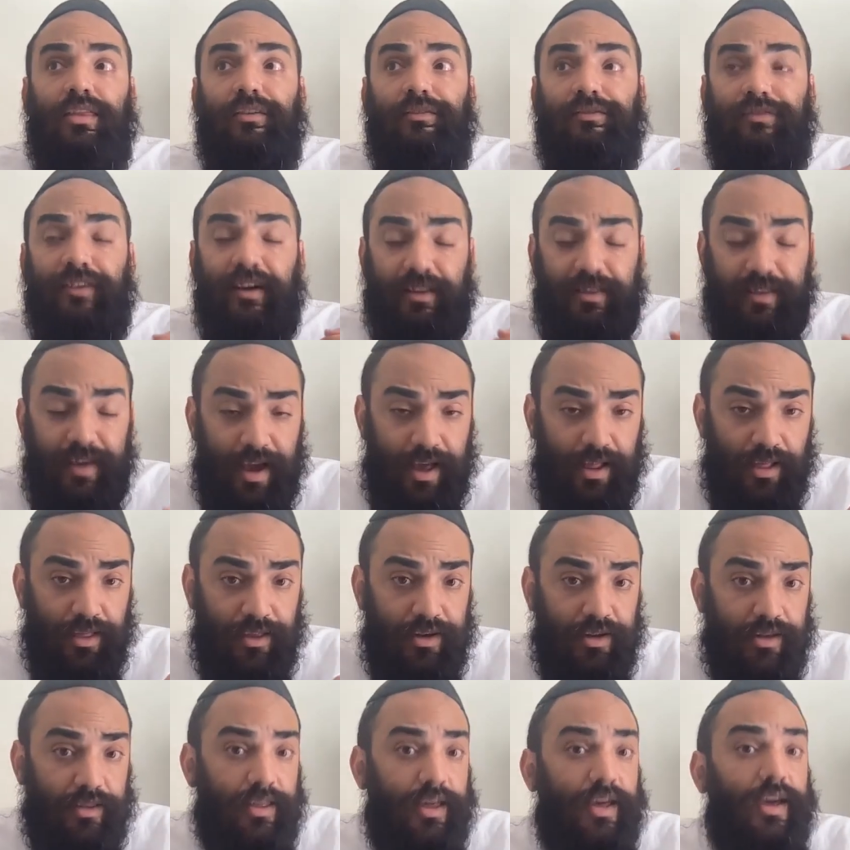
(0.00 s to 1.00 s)
The
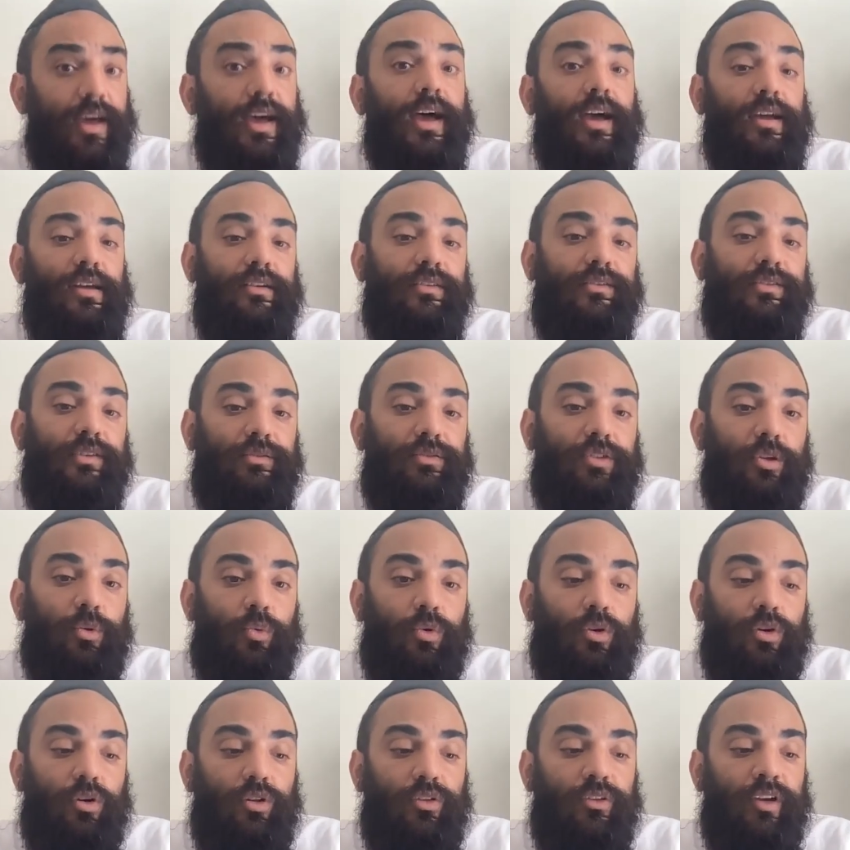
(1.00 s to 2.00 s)
vitality, the highest of the
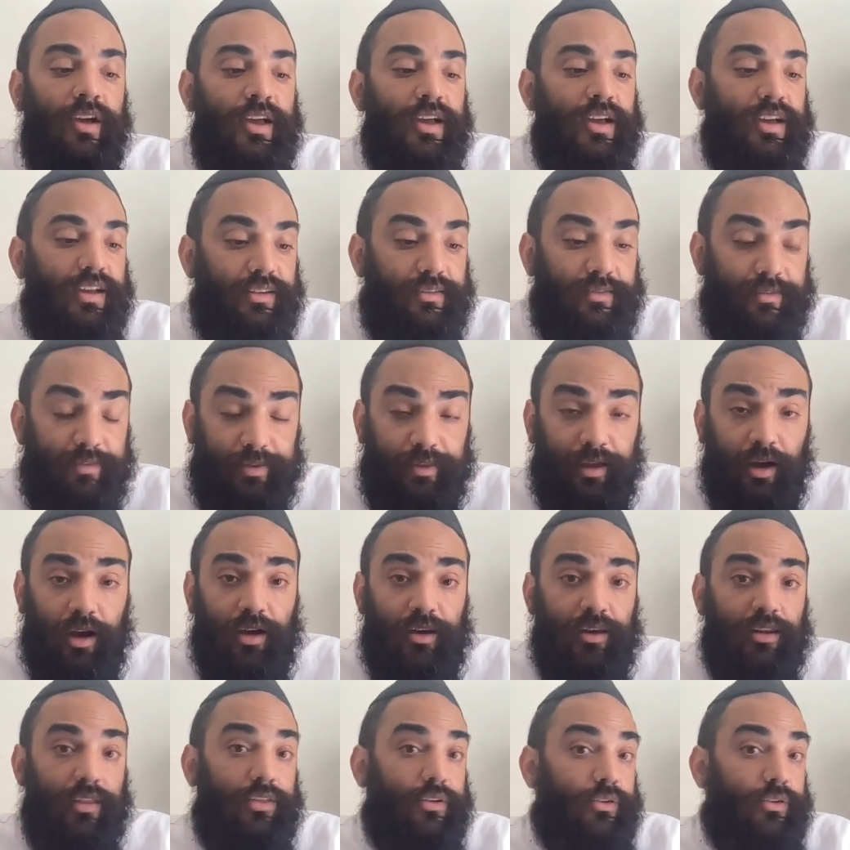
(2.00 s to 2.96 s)
world is done.